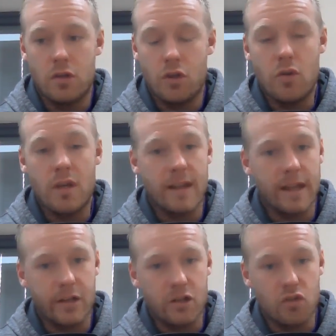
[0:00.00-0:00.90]
you can
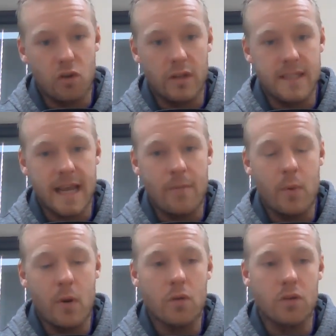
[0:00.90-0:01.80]
then control the
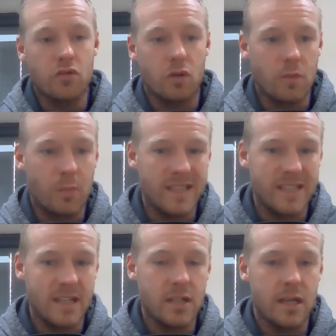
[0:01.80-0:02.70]
tempo, control your
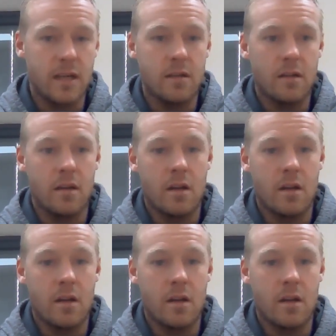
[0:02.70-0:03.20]
positioning